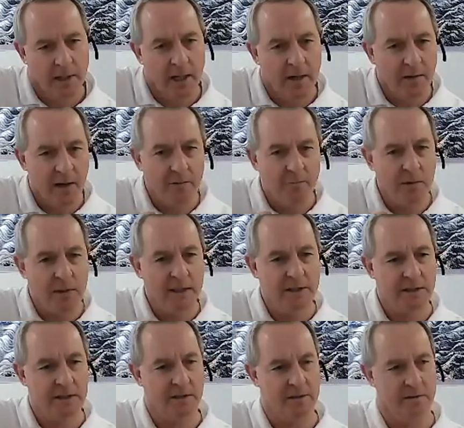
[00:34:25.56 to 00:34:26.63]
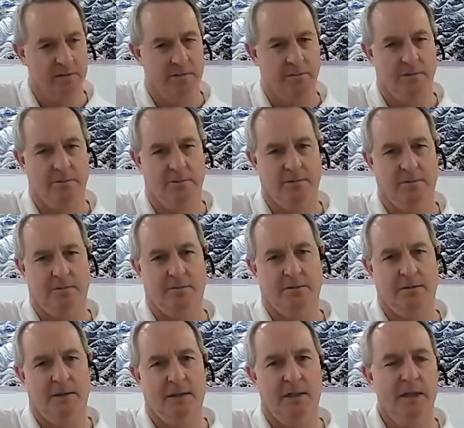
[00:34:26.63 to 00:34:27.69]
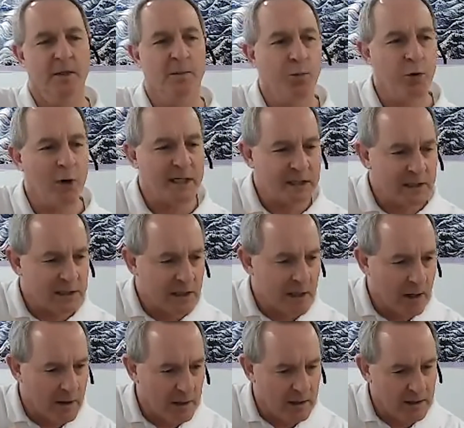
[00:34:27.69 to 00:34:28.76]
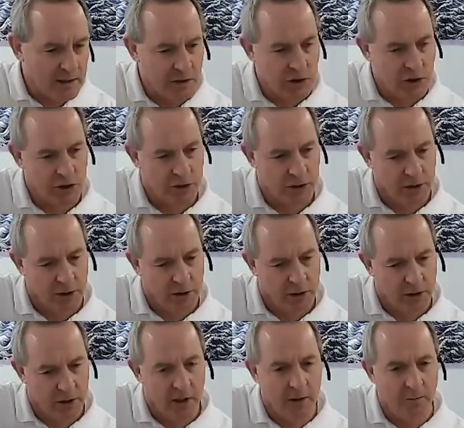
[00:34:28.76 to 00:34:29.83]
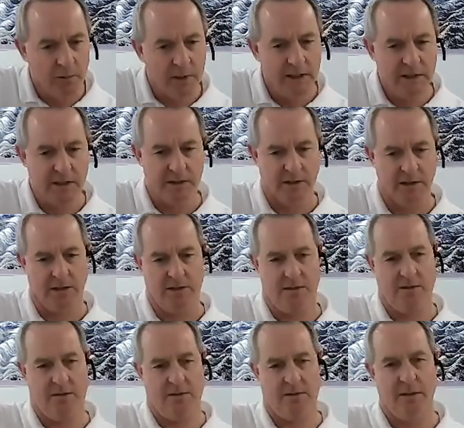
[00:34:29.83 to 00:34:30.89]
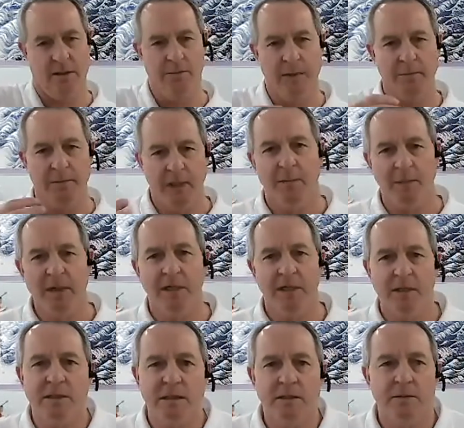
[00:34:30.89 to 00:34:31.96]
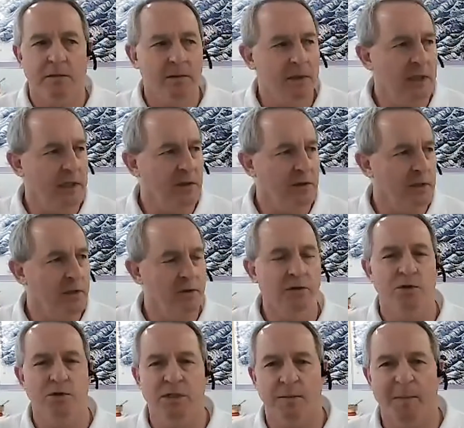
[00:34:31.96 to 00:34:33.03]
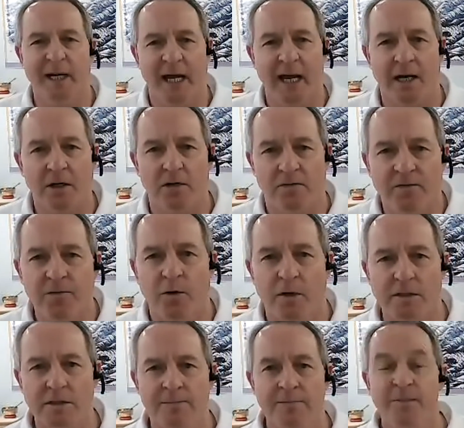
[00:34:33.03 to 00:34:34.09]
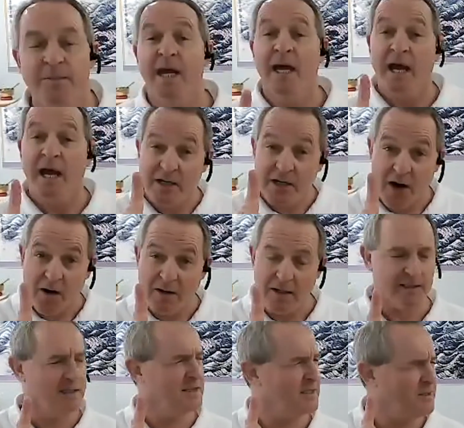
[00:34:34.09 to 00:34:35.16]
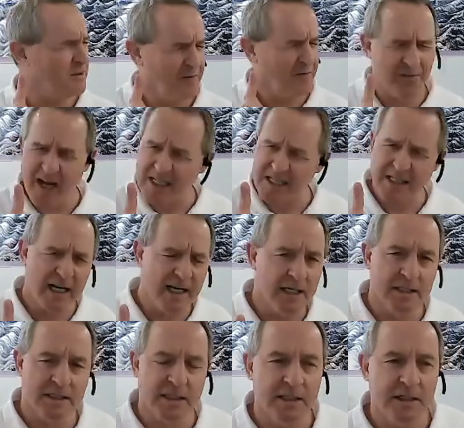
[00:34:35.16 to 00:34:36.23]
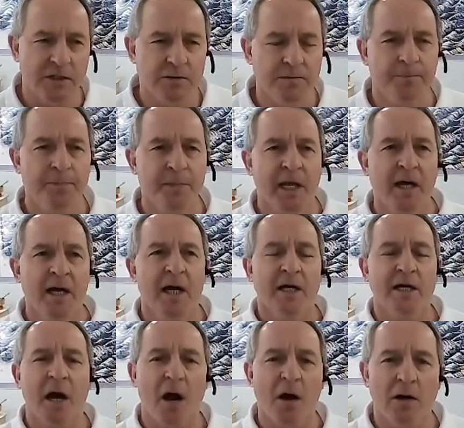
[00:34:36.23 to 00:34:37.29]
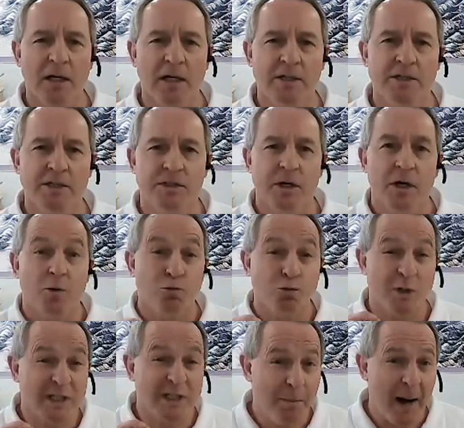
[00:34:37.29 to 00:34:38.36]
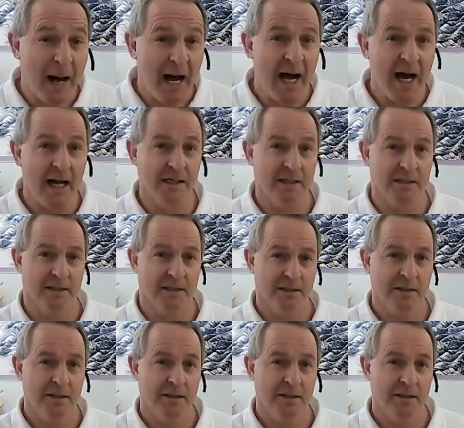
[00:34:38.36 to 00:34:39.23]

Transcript: and then release it. Compresses cartilage and releases it. I mean, it's introducing mechanical force. And cartilage, this is so fascinating as a tissue, cartilage responds